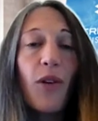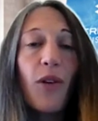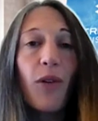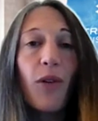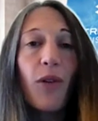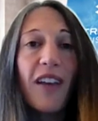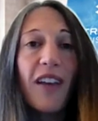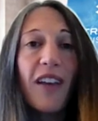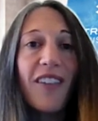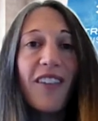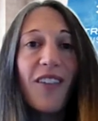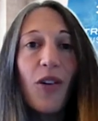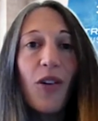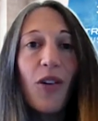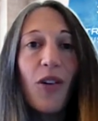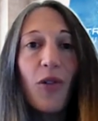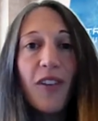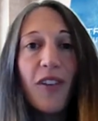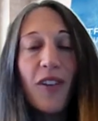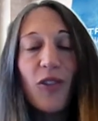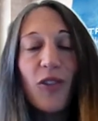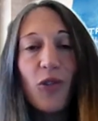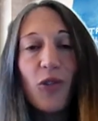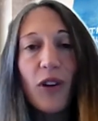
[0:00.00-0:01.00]
Well, as
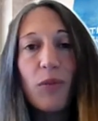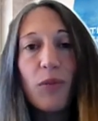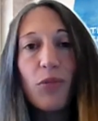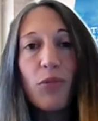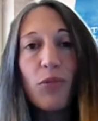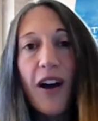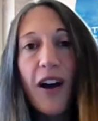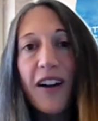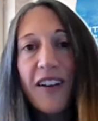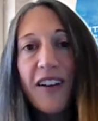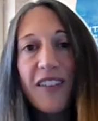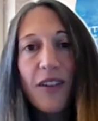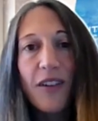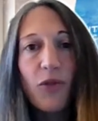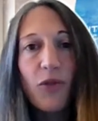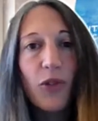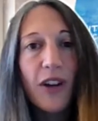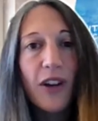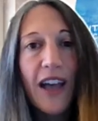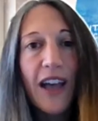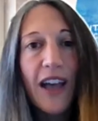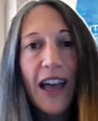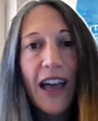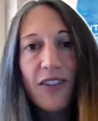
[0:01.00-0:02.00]
those destroyed products,
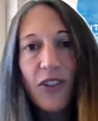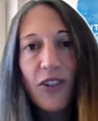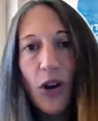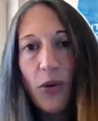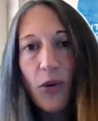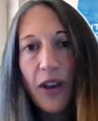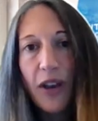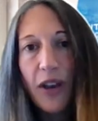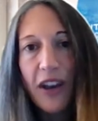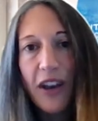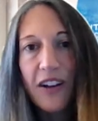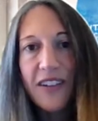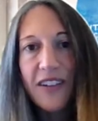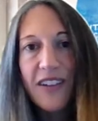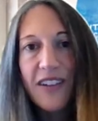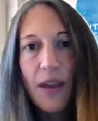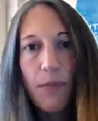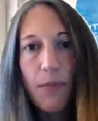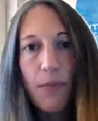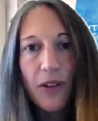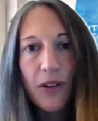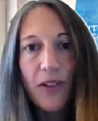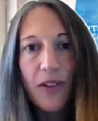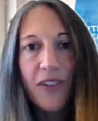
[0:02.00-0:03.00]
if we're kind of going on a
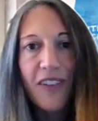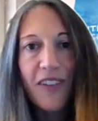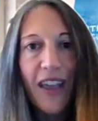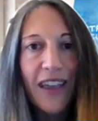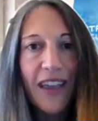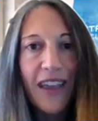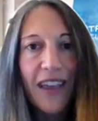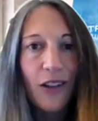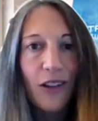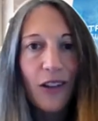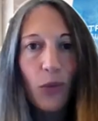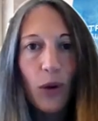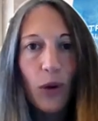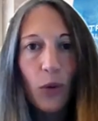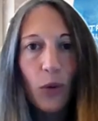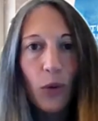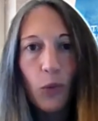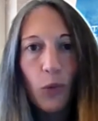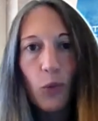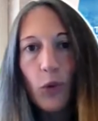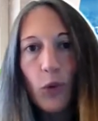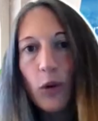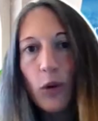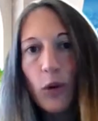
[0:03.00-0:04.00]
typical cycle,
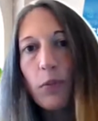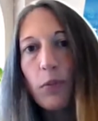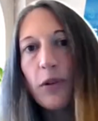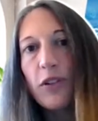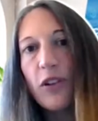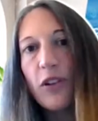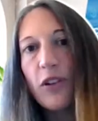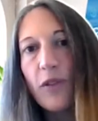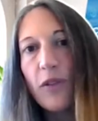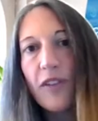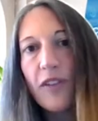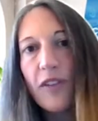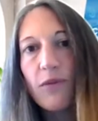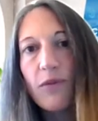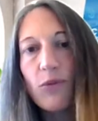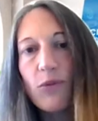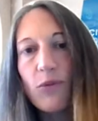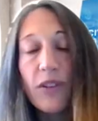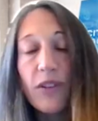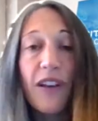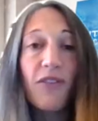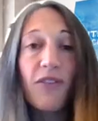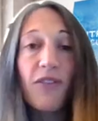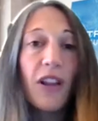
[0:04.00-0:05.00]

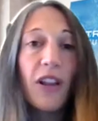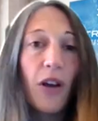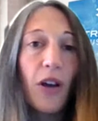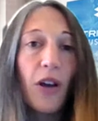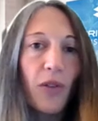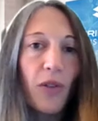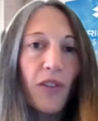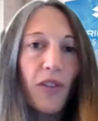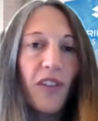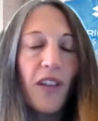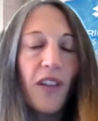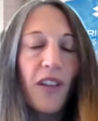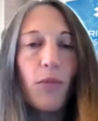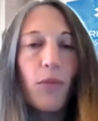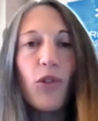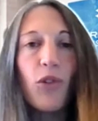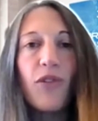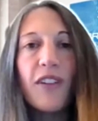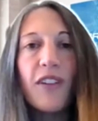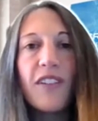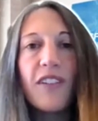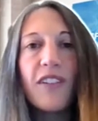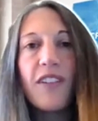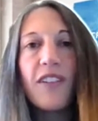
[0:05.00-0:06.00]
we'll have clones, they'll
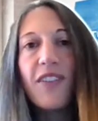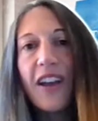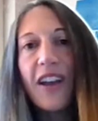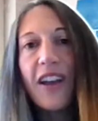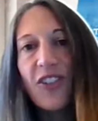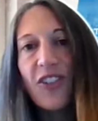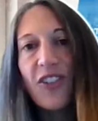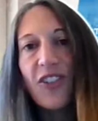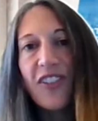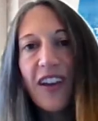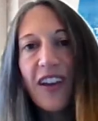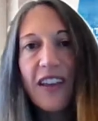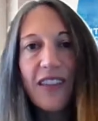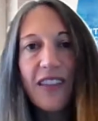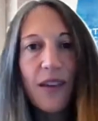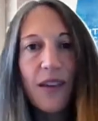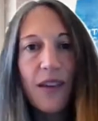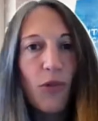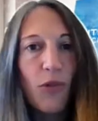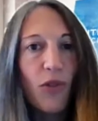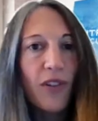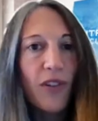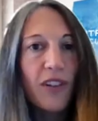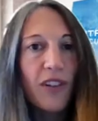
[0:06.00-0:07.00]
move into the veg state,
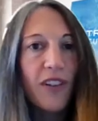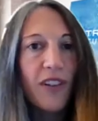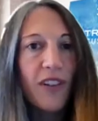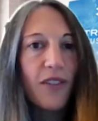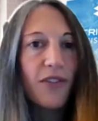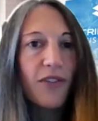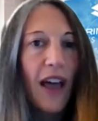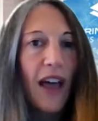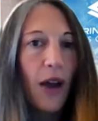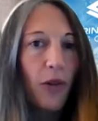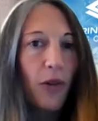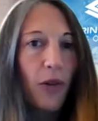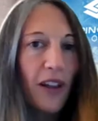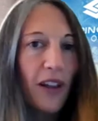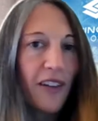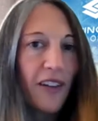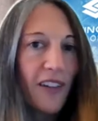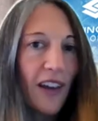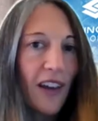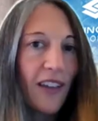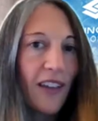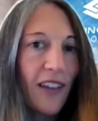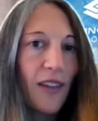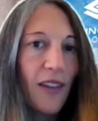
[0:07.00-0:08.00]
they move into the flowering
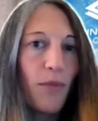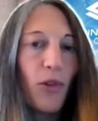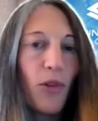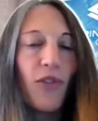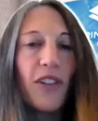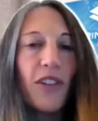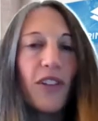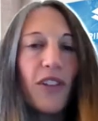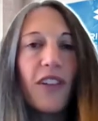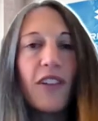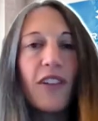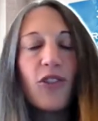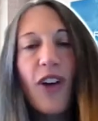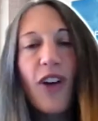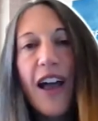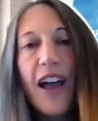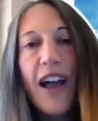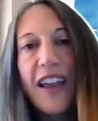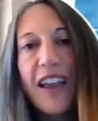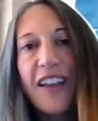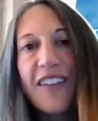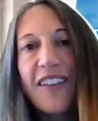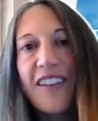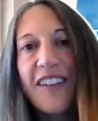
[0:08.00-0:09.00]
state, they move into the
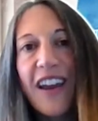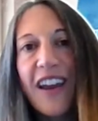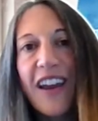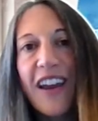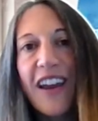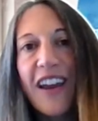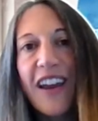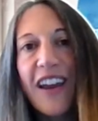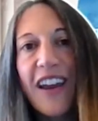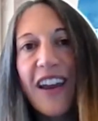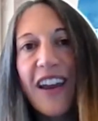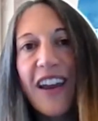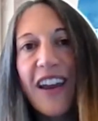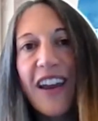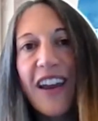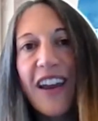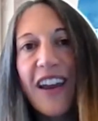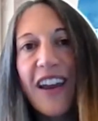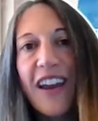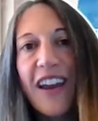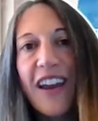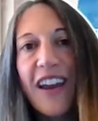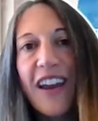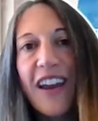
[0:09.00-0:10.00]
drying state,
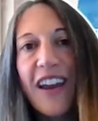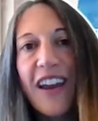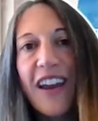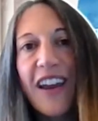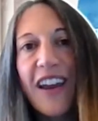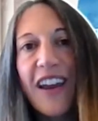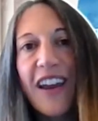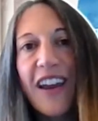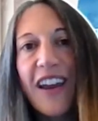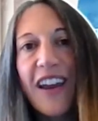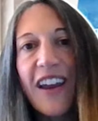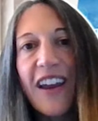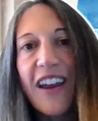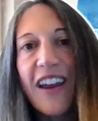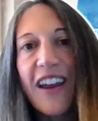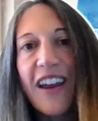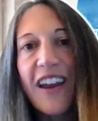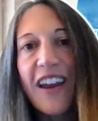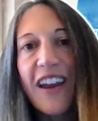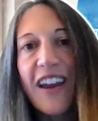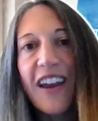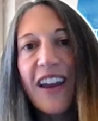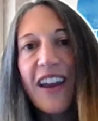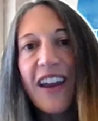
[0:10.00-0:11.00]
but there's kind of a hole in
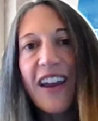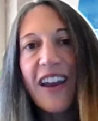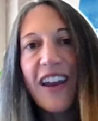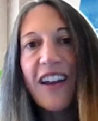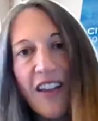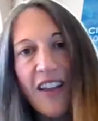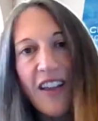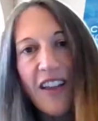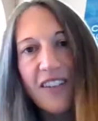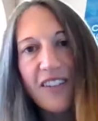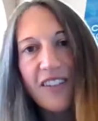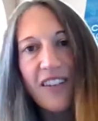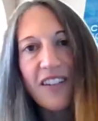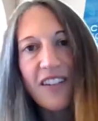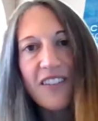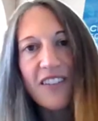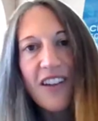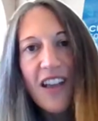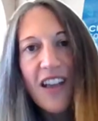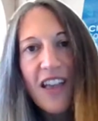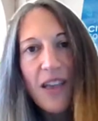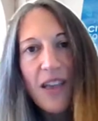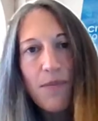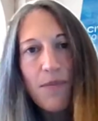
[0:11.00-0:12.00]
that process, and
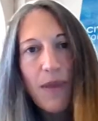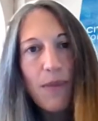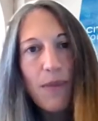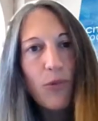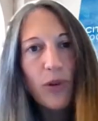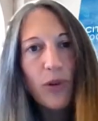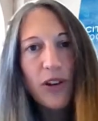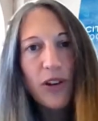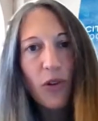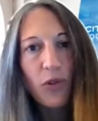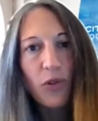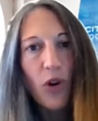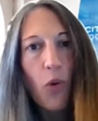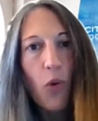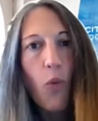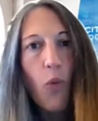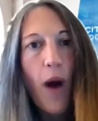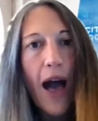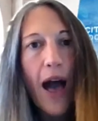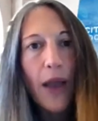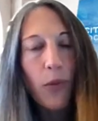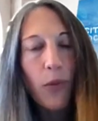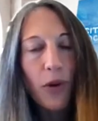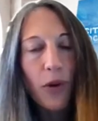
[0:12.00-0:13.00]
maybe we don't know
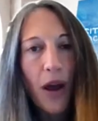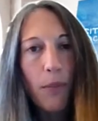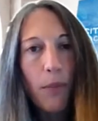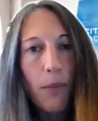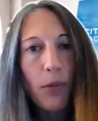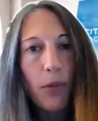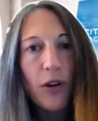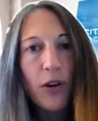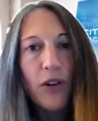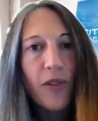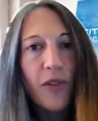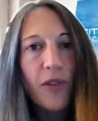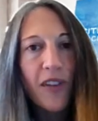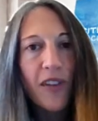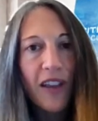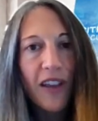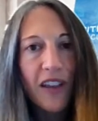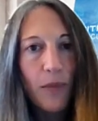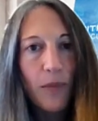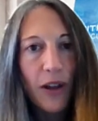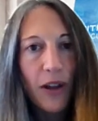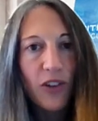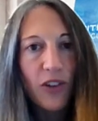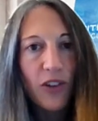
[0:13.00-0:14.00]
why we're not
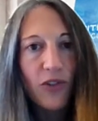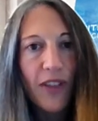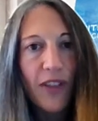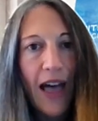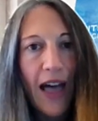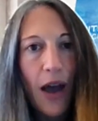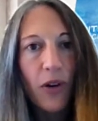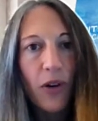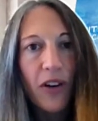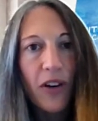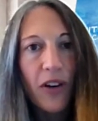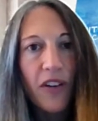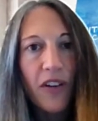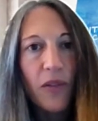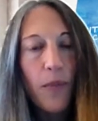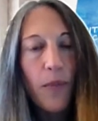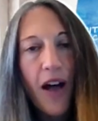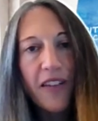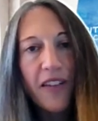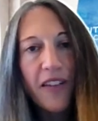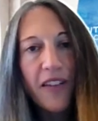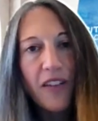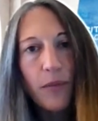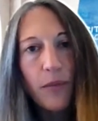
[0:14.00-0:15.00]
producing as much flower as
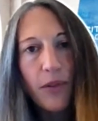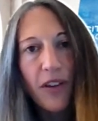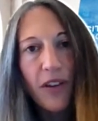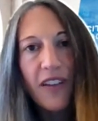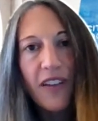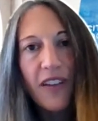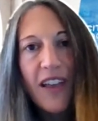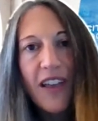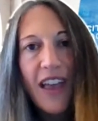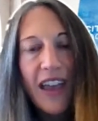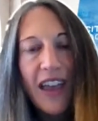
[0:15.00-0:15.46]
possible.